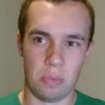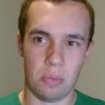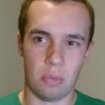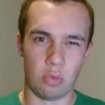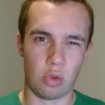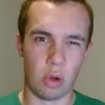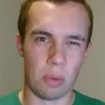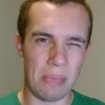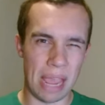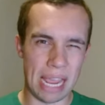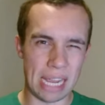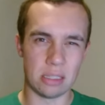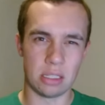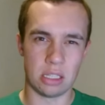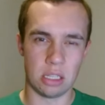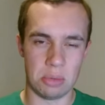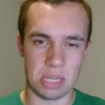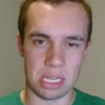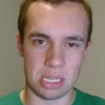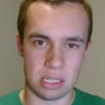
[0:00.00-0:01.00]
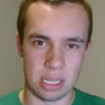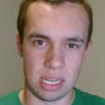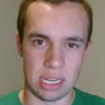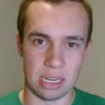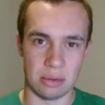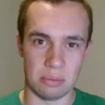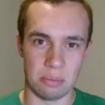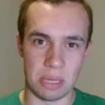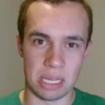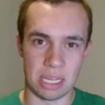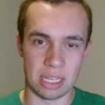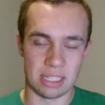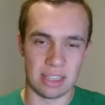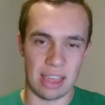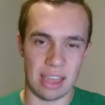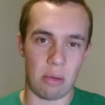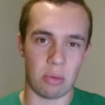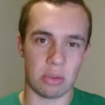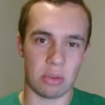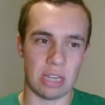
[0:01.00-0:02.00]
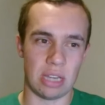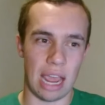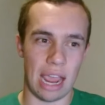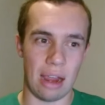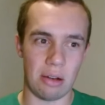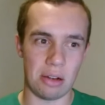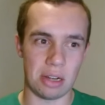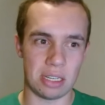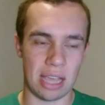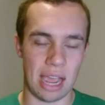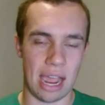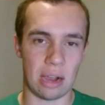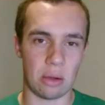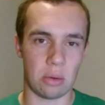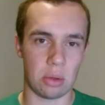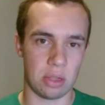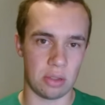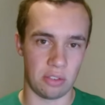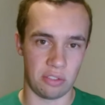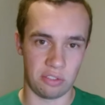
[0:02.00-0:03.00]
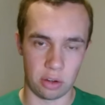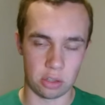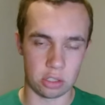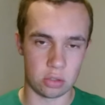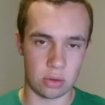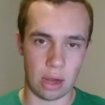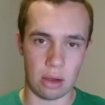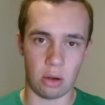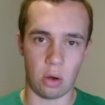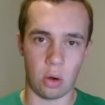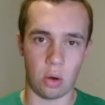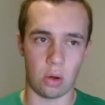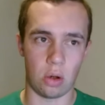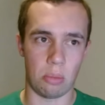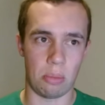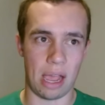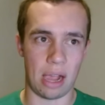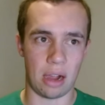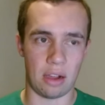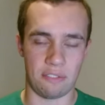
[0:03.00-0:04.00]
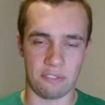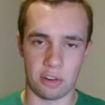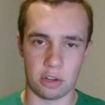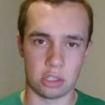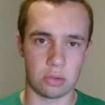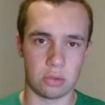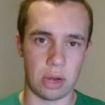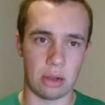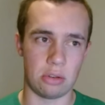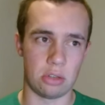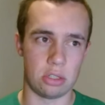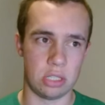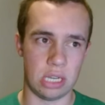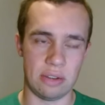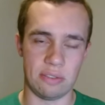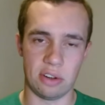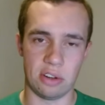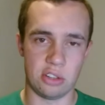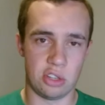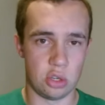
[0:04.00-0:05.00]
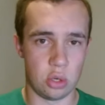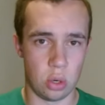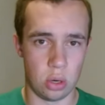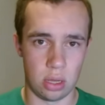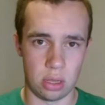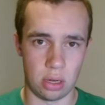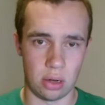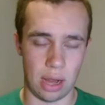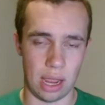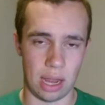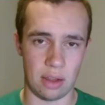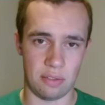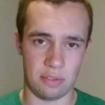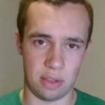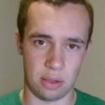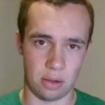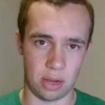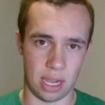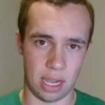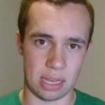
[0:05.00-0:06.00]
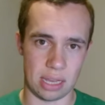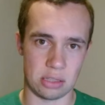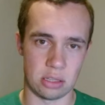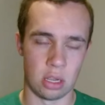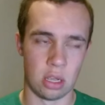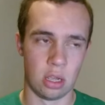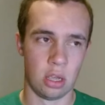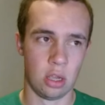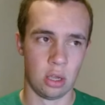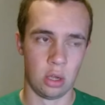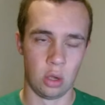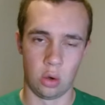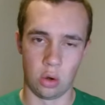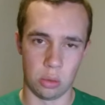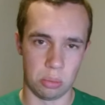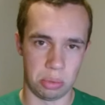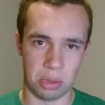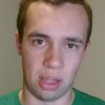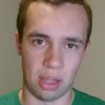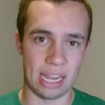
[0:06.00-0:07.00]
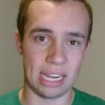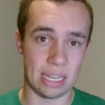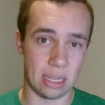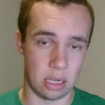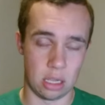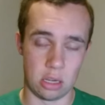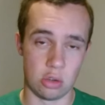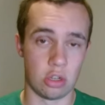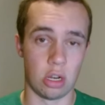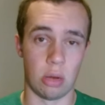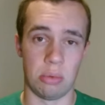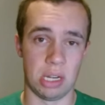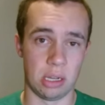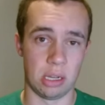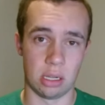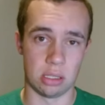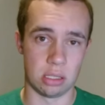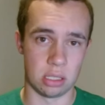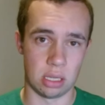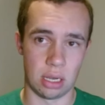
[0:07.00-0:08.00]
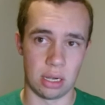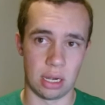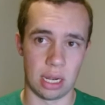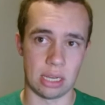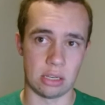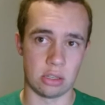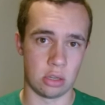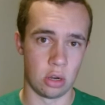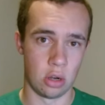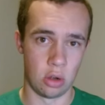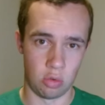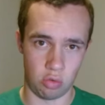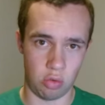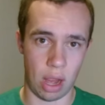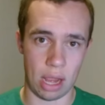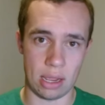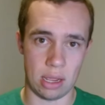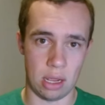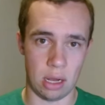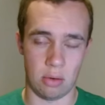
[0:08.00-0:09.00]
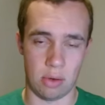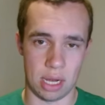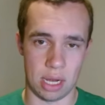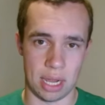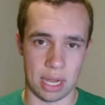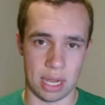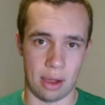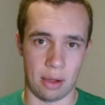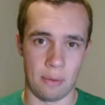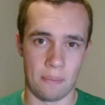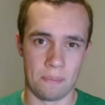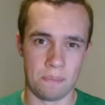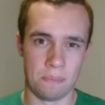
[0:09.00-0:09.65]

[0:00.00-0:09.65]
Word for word: remains to be seen because that was an air attack with a first round quarterback, a first round receiver, and two other NFL guys who are playing and contributing on Sundays right here, right now.